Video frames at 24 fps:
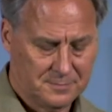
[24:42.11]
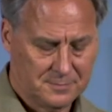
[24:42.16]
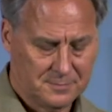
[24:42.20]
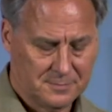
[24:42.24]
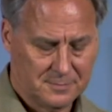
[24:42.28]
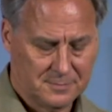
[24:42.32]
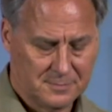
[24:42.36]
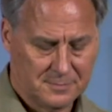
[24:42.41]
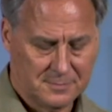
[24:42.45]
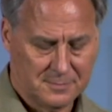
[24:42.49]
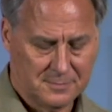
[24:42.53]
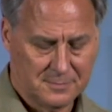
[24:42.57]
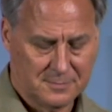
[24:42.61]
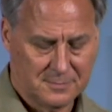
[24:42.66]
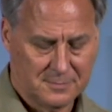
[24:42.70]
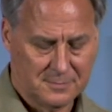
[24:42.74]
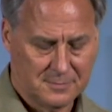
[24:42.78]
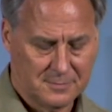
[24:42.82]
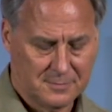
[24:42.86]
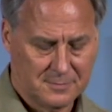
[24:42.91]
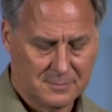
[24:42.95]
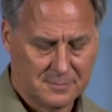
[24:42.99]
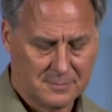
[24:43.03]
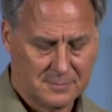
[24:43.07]

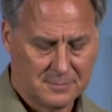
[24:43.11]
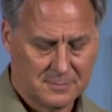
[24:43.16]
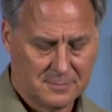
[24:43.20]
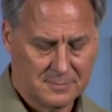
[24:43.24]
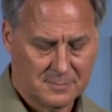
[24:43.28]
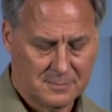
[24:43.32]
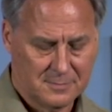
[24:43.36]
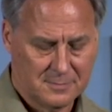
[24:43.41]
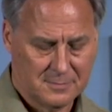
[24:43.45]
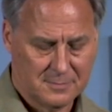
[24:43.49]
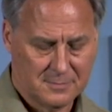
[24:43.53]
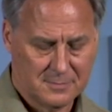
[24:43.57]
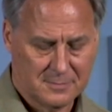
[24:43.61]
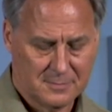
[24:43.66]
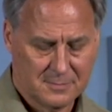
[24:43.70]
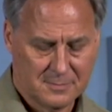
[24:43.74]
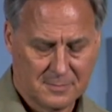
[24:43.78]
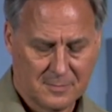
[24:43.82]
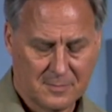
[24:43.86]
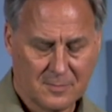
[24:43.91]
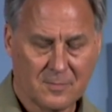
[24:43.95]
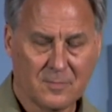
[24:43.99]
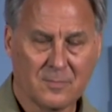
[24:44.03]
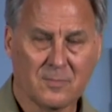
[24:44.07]

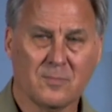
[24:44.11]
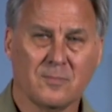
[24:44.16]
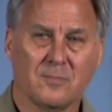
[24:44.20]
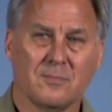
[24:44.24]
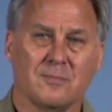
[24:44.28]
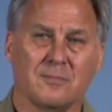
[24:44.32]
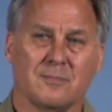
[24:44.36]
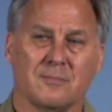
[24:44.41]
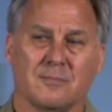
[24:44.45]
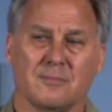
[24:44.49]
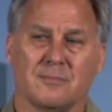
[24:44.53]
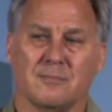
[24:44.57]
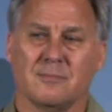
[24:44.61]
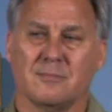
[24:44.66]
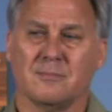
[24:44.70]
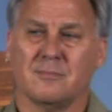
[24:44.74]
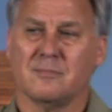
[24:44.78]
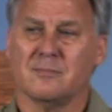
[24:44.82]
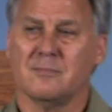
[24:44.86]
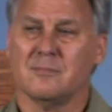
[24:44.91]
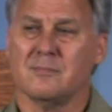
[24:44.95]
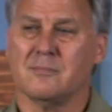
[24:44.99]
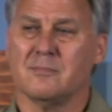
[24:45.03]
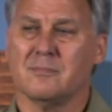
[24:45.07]

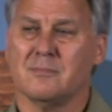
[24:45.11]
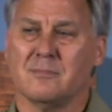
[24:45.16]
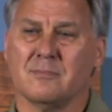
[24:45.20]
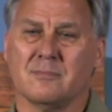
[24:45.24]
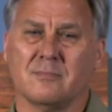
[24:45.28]
Nobody speaks.